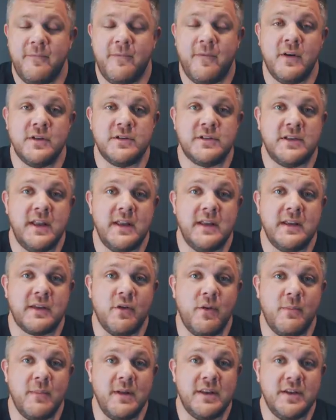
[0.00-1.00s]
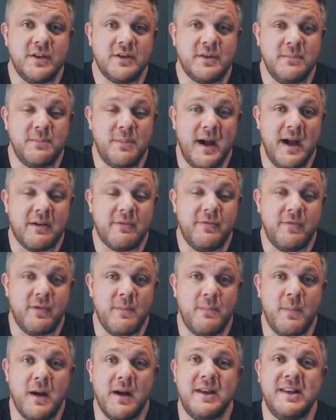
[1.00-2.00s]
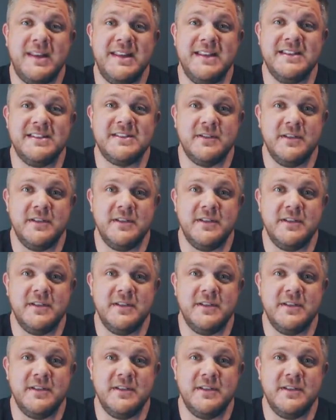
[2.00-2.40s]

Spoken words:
First competition back for Martins